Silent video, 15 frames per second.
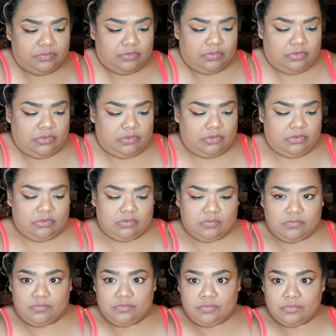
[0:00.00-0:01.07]

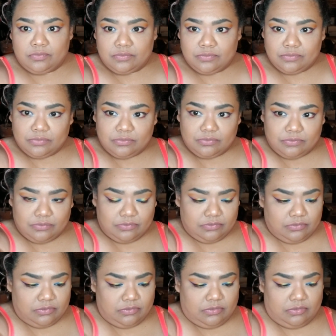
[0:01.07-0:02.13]

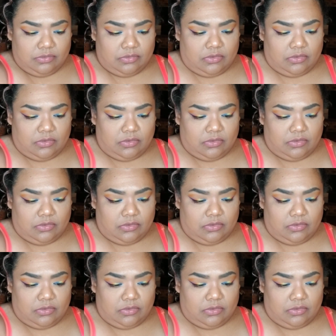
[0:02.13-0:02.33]
(silence)